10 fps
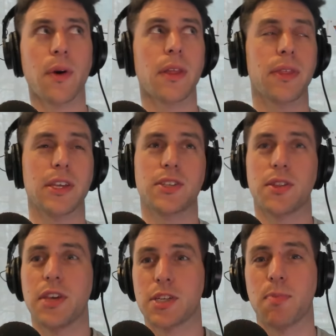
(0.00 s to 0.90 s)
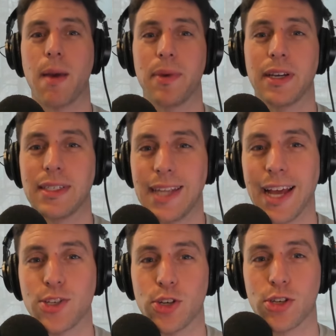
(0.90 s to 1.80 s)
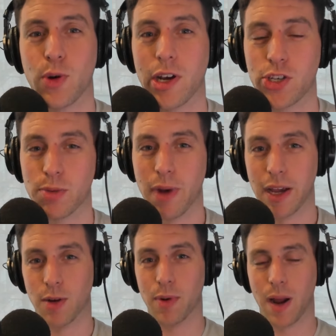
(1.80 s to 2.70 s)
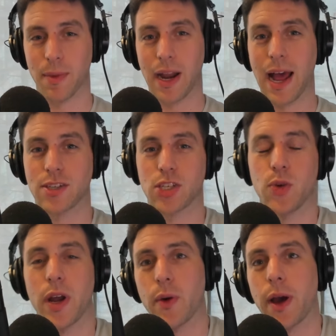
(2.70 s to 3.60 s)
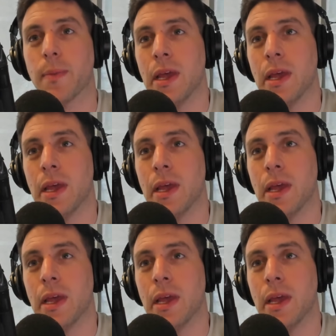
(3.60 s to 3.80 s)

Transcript: this might be a dangerous question, Michael, but I'm going to ask you anyway.